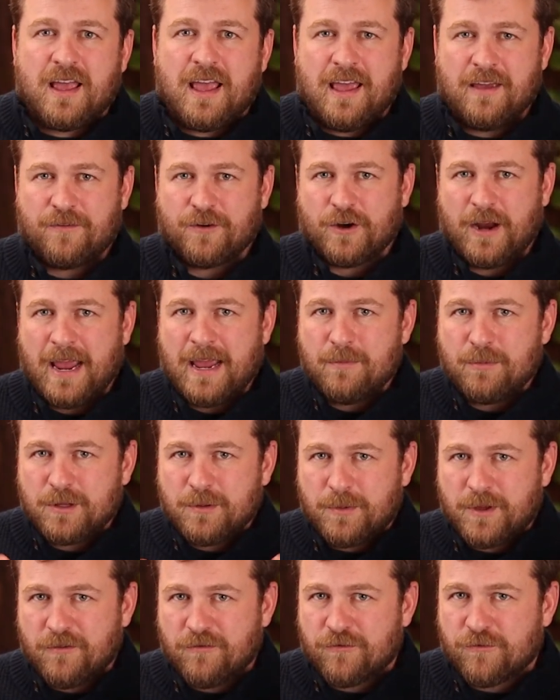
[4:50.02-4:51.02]
If you're able to
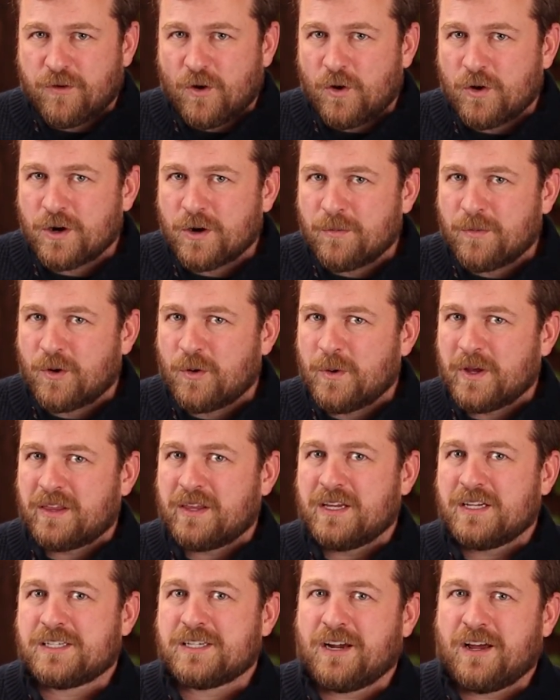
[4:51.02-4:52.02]
be vulnerable with
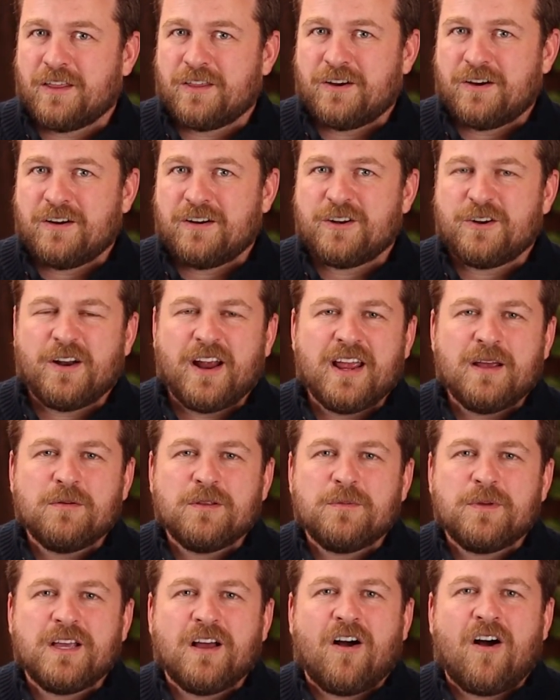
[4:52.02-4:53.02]
each other, you're able
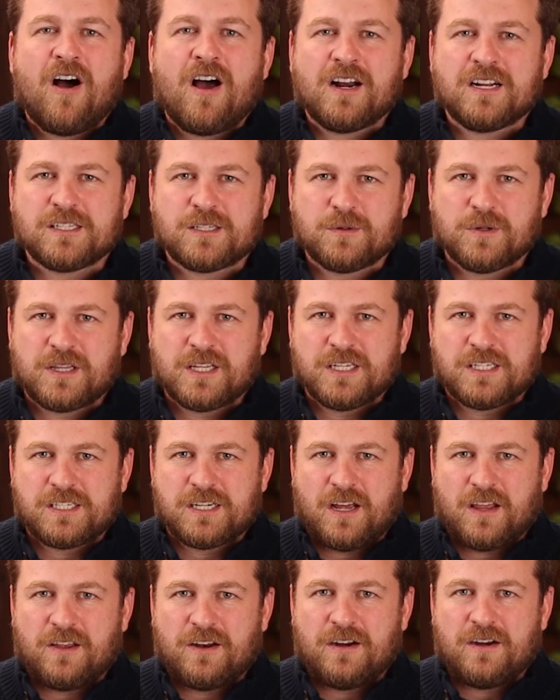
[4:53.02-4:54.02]
to be honest with each
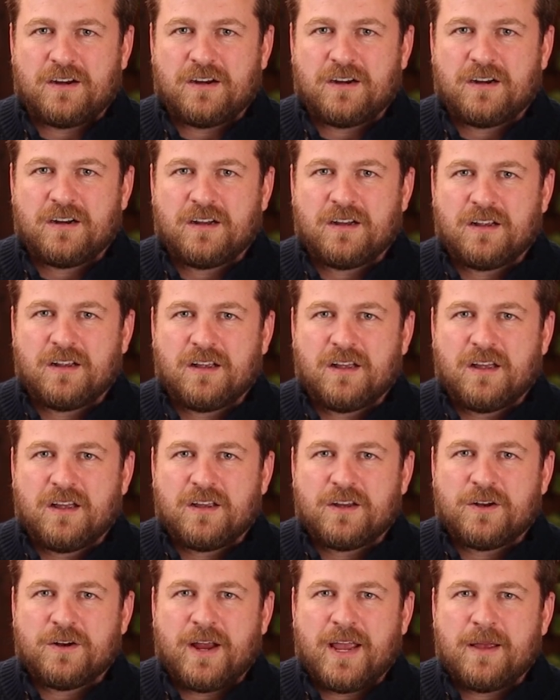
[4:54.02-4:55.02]
other.
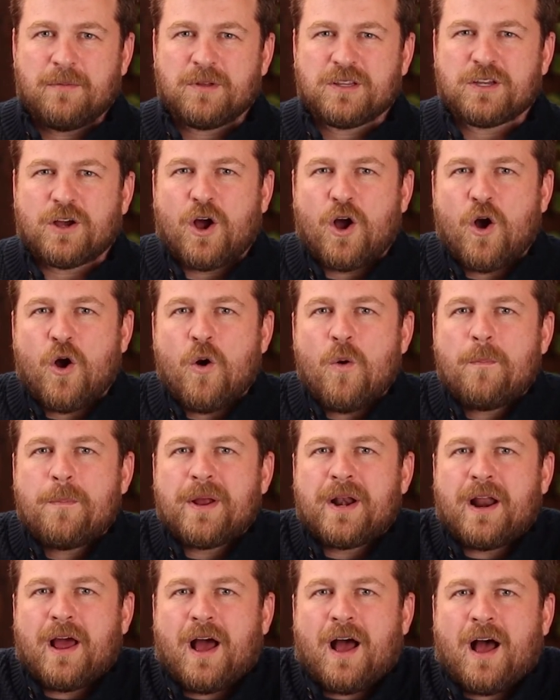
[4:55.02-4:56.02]
You're able to
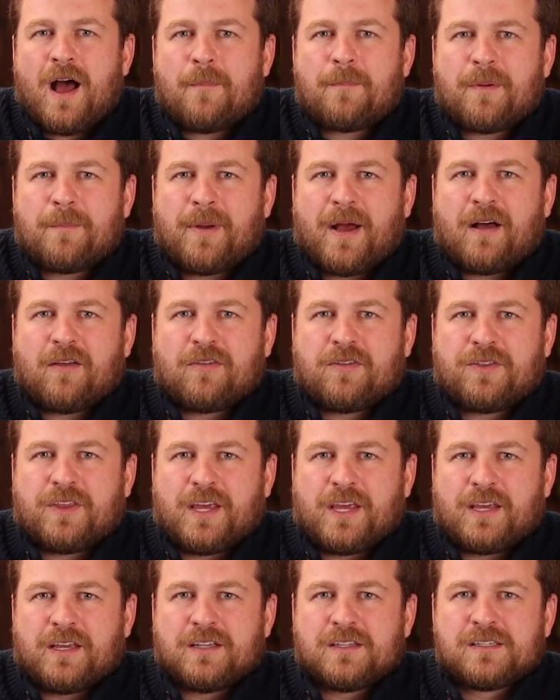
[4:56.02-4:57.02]
open up about
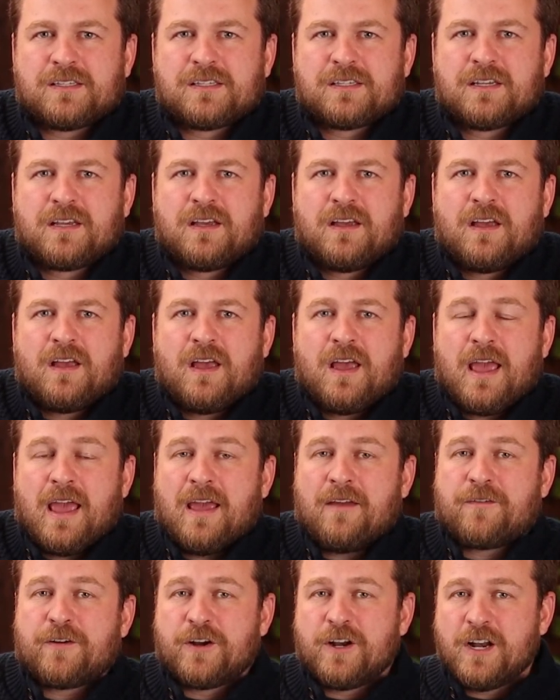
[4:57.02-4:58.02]
things.
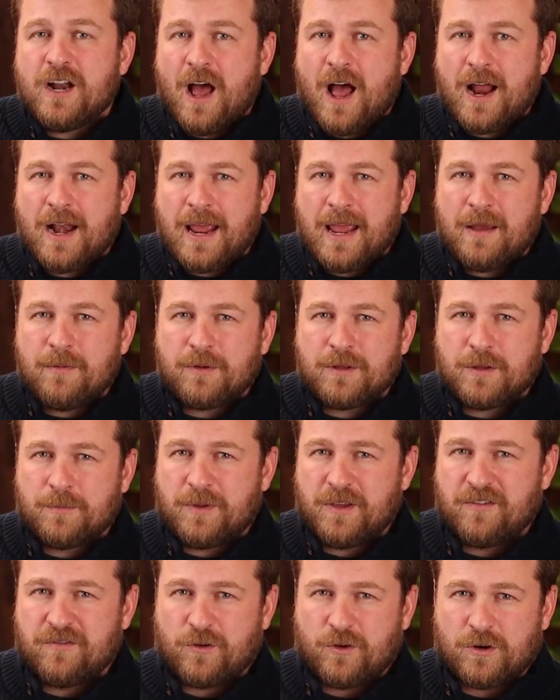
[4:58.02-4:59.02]
If you're not able to
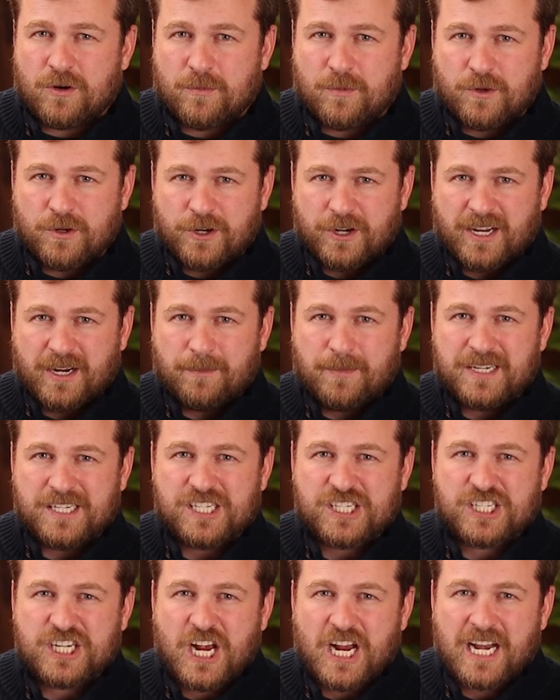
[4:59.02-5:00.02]
be vulnerable, you're going to be
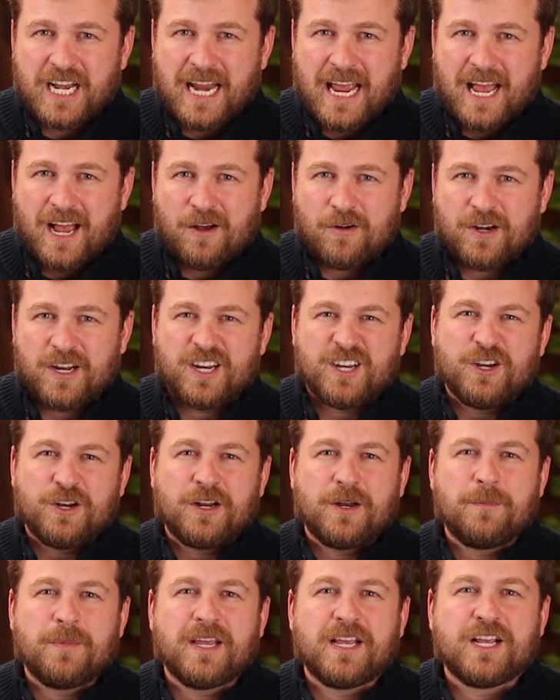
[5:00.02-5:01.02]
shut down and you're
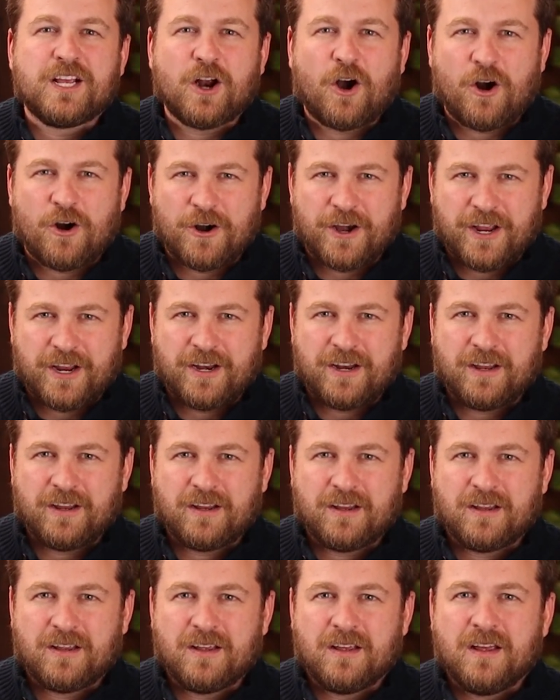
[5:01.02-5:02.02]
going to be guarded.
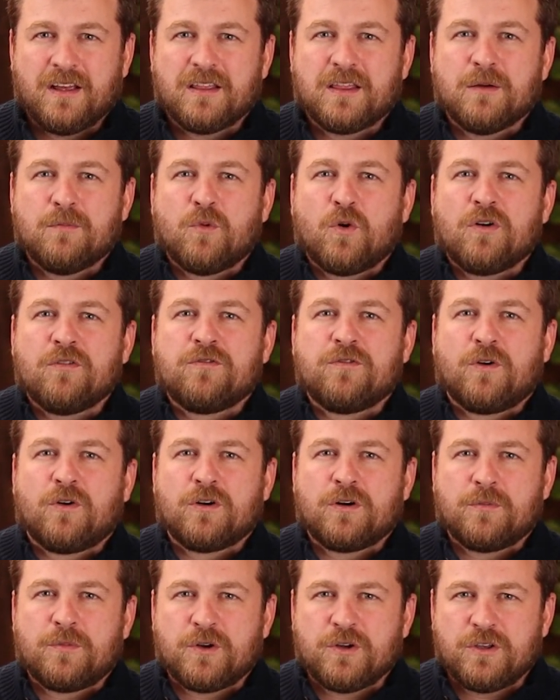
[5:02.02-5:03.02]
The more
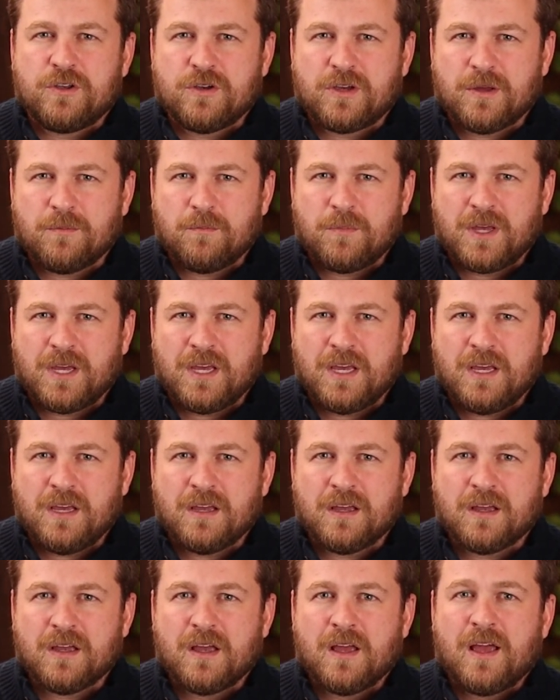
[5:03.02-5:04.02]
vulnerable you can be
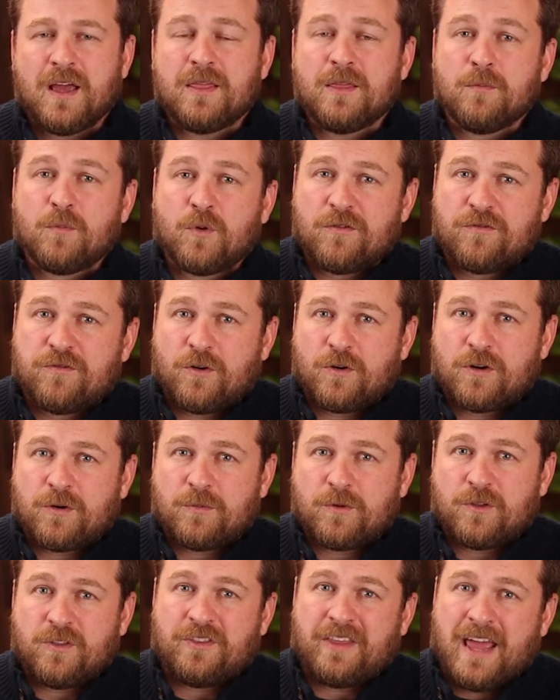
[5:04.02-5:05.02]
and the
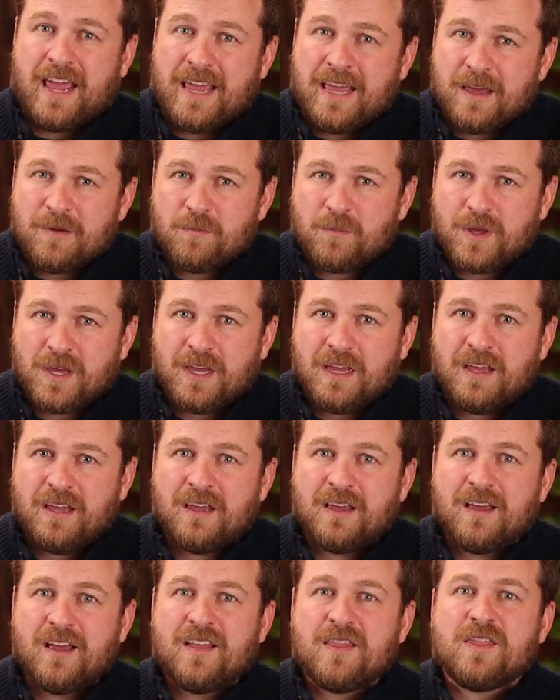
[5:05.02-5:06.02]
vulnerable they can
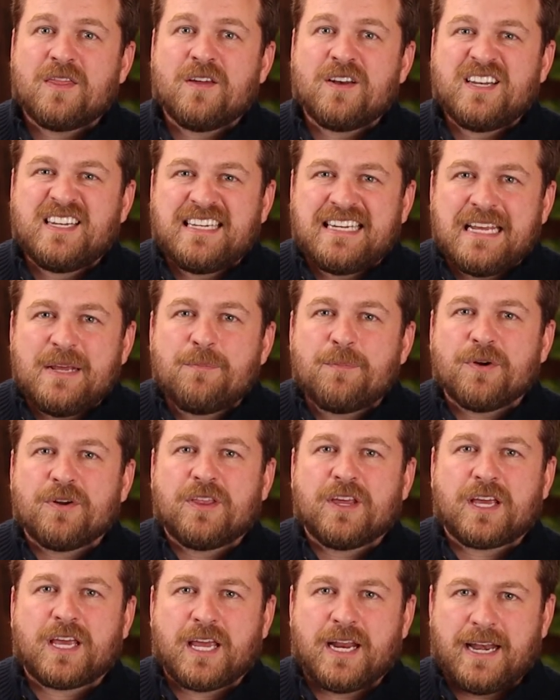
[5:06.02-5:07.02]
be, the deeper
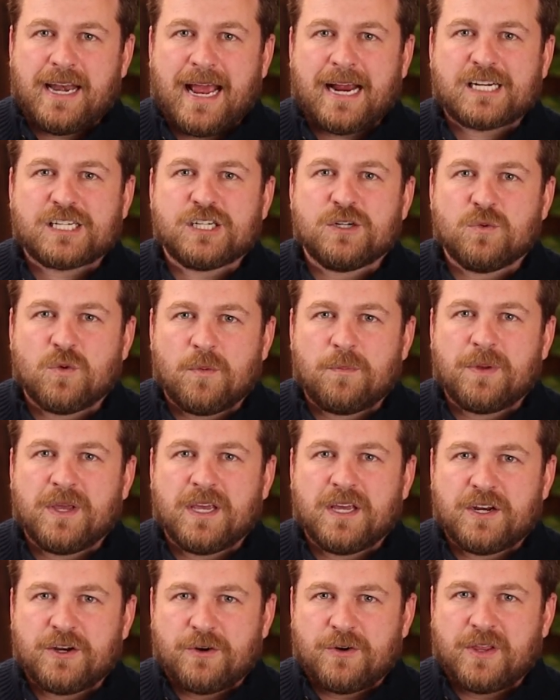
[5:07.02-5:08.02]
the connection will be
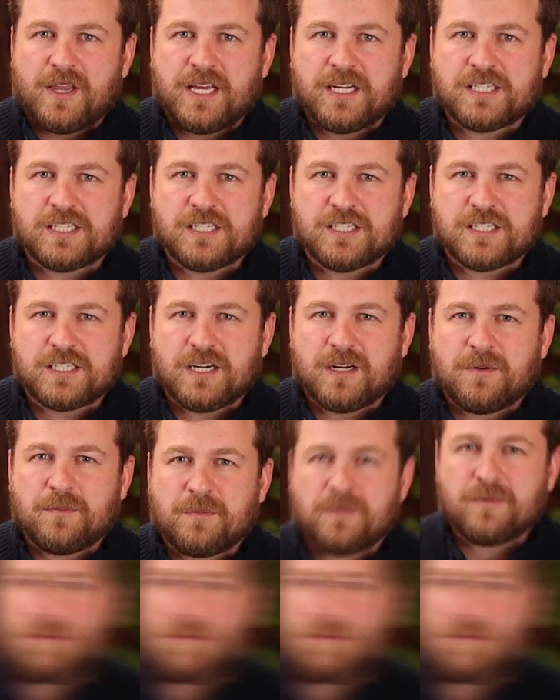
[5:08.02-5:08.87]
in your relationship.